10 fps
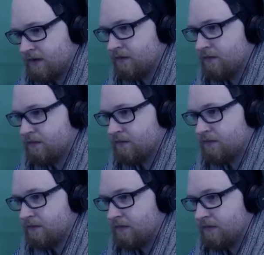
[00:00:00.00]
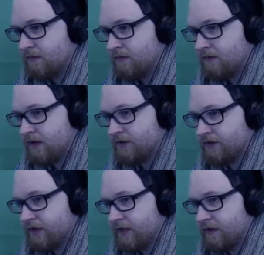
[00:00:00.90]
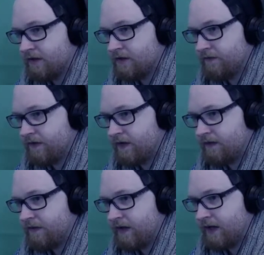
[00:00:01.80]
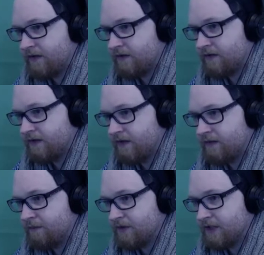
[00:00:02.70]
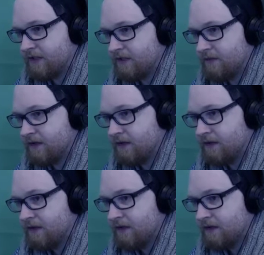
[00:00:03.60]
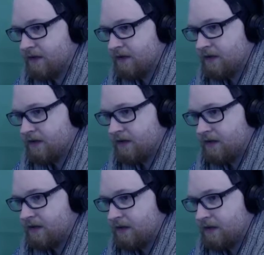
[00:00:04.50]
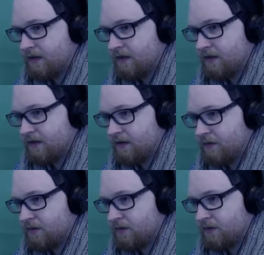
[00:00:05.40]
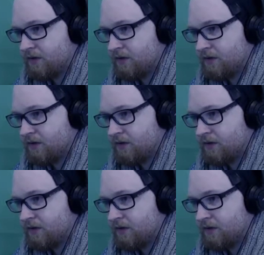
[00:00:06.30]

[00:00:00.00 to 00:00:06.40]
Oh. I just, I can't survive. Okay, so there's nothing protecting me. Okay.